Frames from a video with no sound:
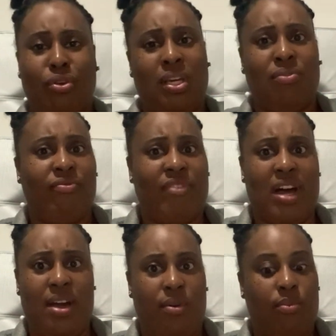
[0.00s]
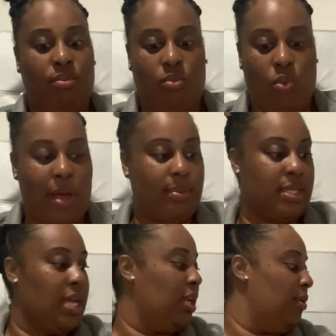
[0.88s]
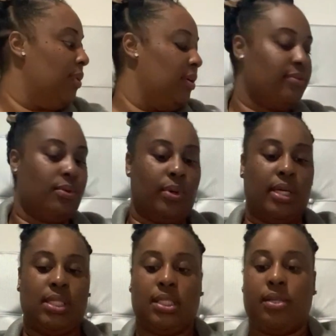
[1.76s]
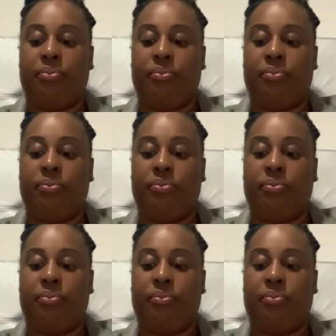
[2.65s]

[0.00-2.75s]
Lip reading: You can find wipes anywhere, of course.